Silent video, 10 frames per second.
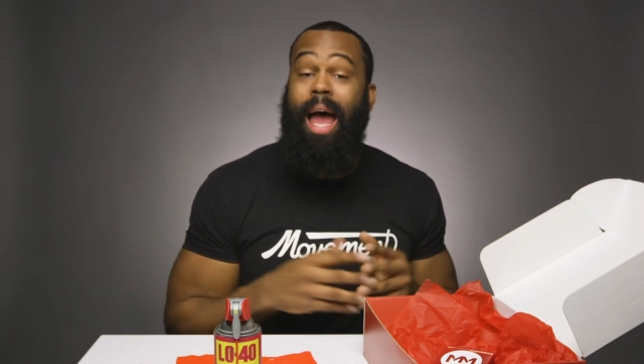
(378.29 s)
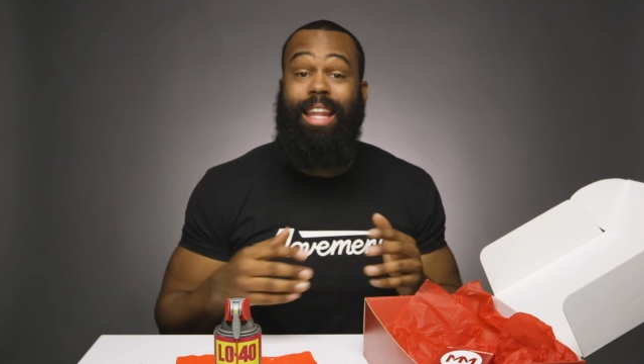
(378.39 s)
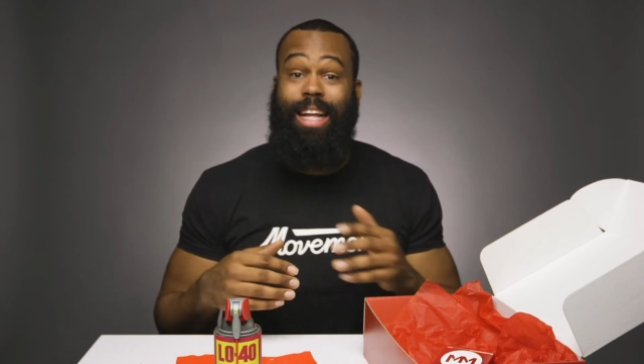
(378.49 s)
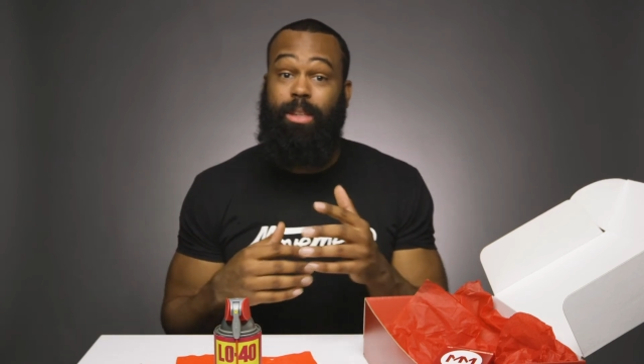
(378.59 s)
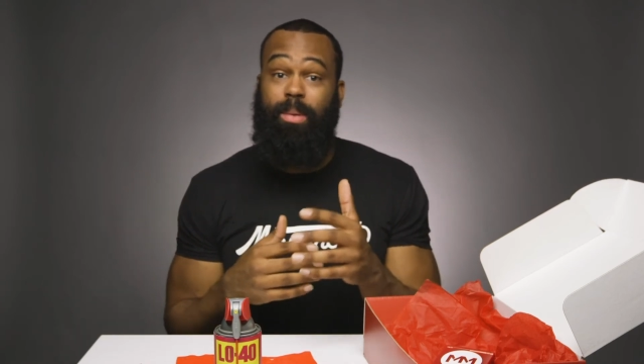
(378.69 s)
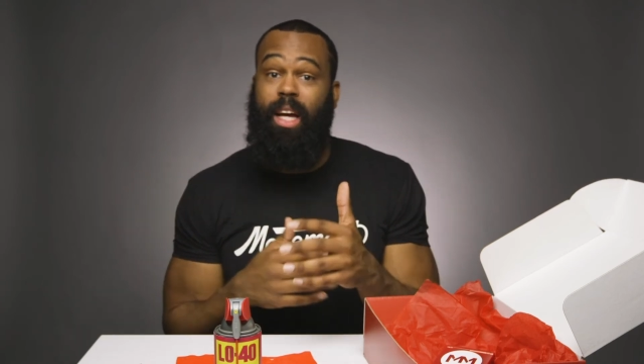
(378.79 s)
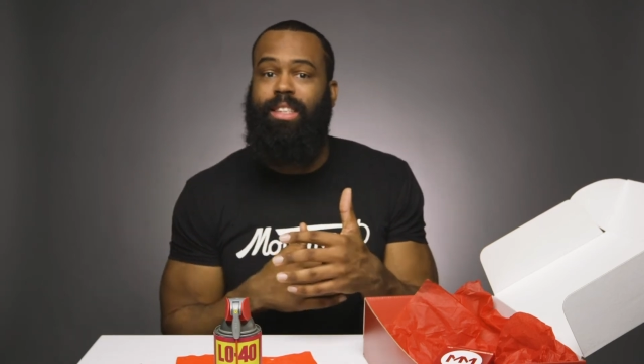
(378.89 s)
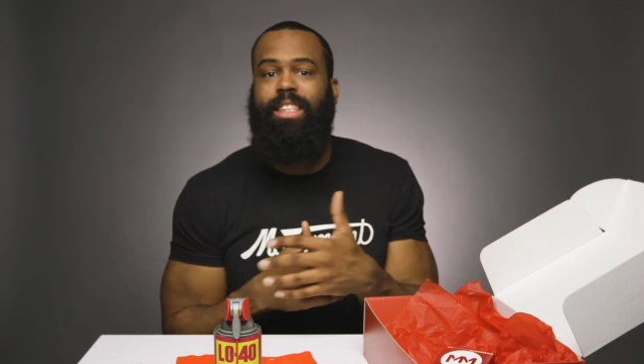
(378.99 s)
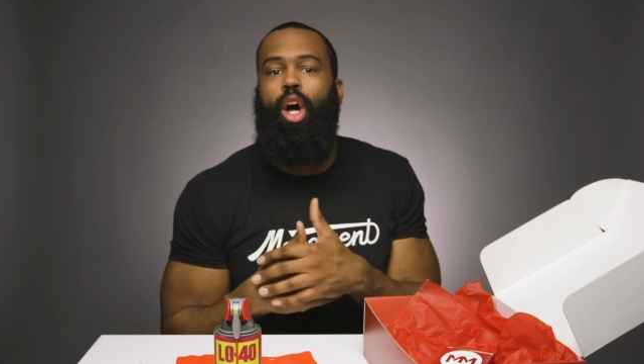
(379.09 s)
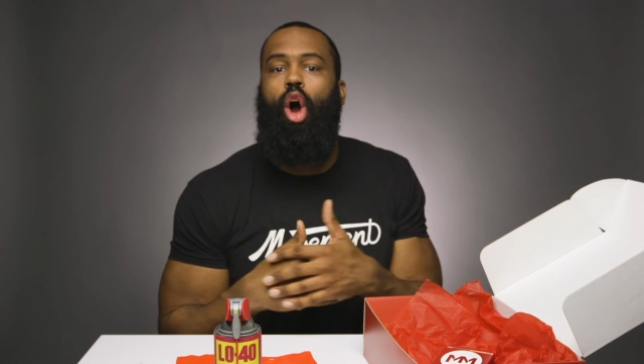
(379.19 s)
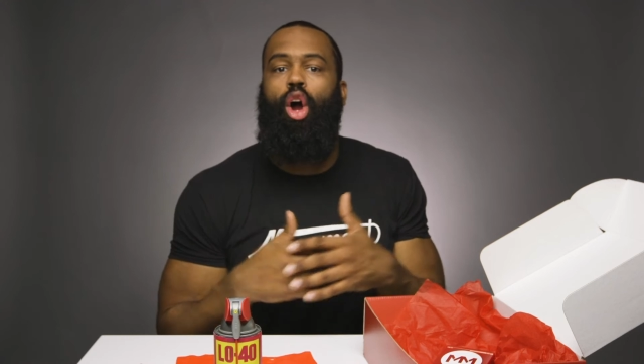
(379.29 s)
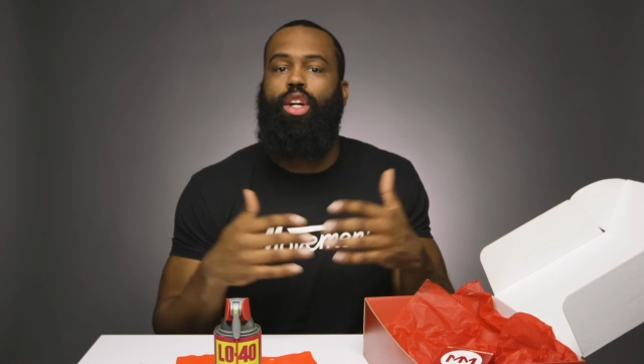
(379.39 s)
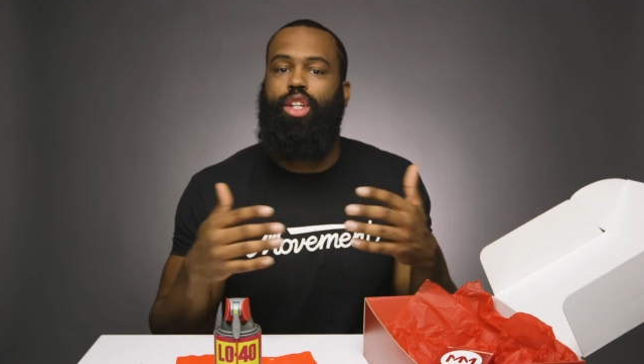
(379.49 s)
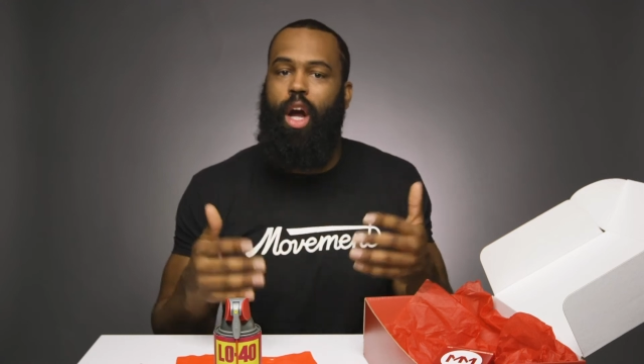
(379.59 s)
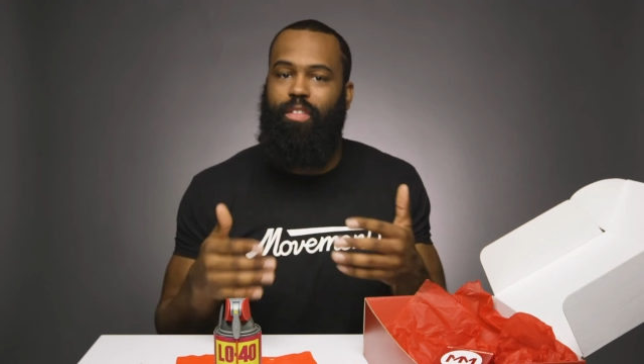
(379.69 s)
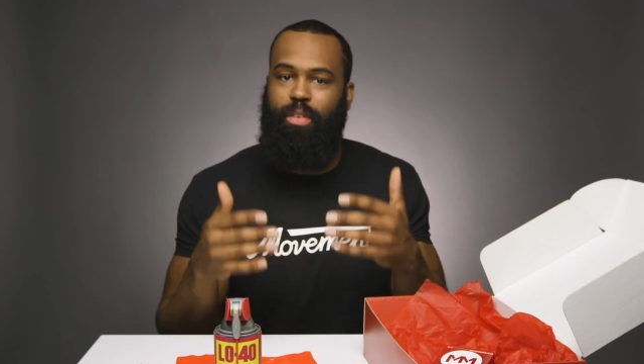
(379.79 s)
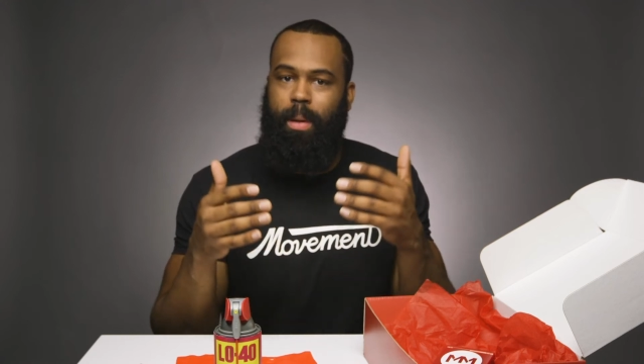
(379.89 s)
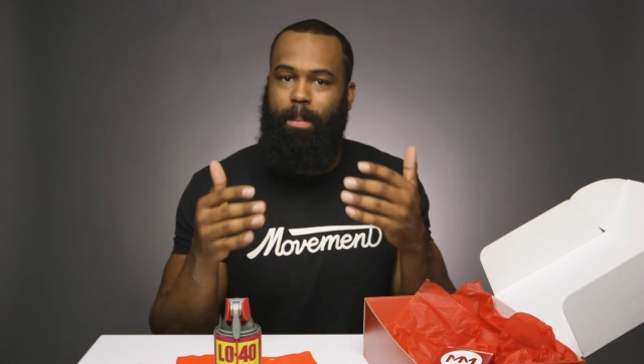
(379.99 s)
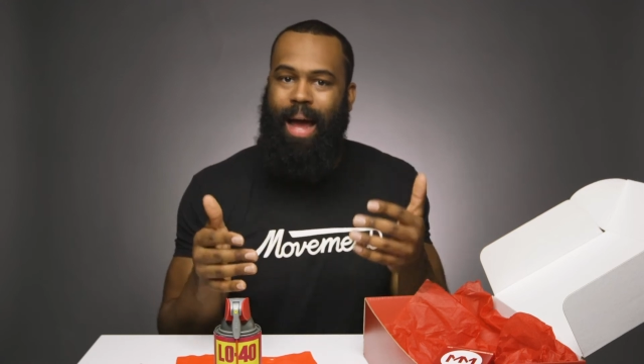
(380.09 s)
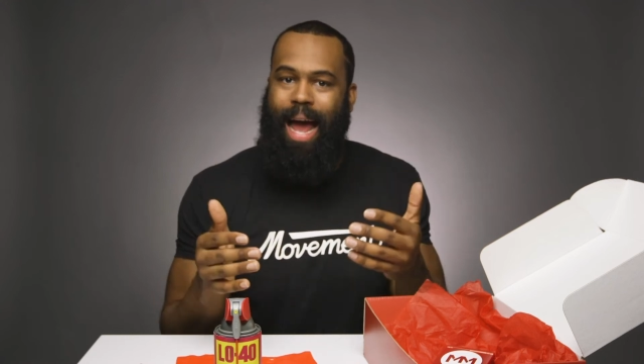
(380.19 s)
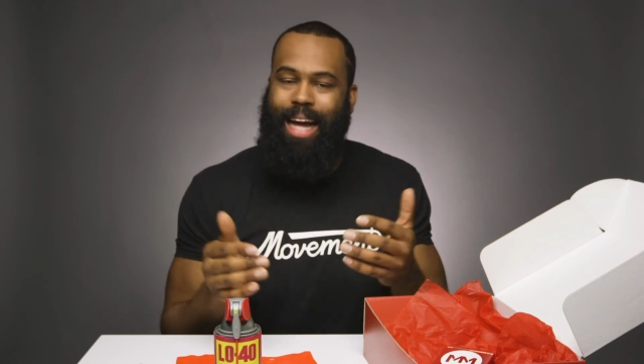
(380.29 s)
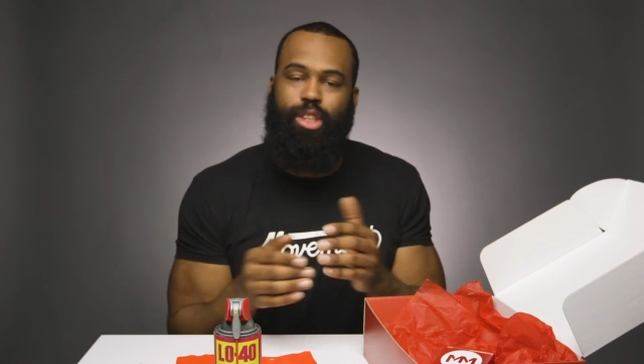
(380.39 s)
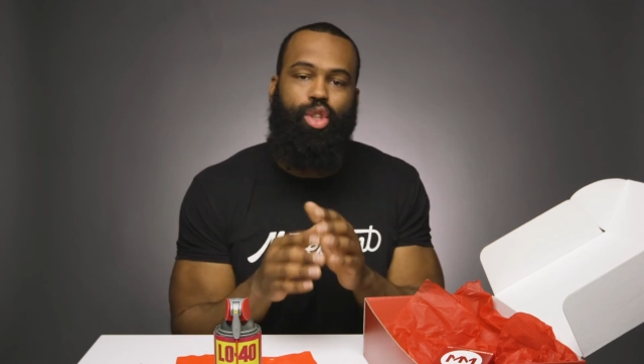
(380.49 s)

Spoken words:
and that's because these aren't government backed,